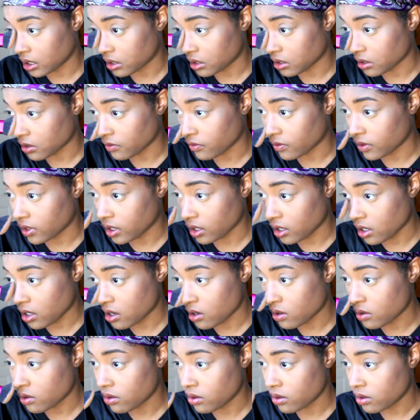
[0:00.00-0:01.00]
in her
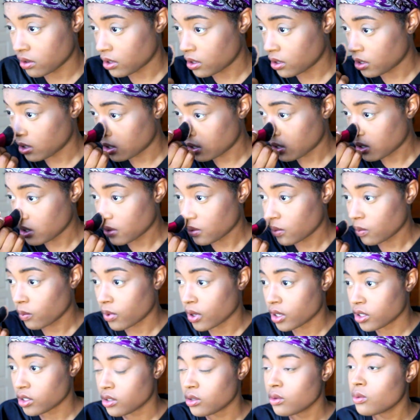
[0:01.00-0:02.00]
video.
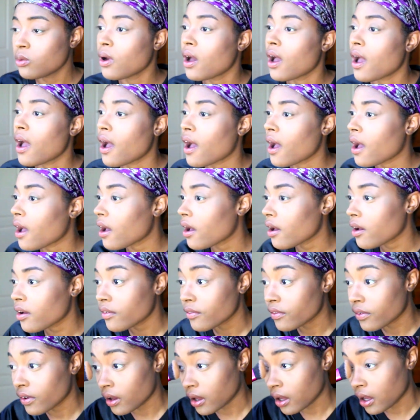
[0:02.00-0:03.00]
When you
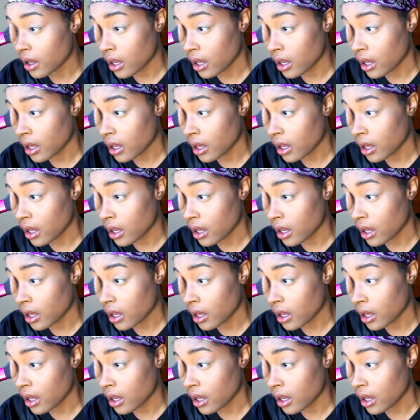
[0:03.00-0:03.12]
have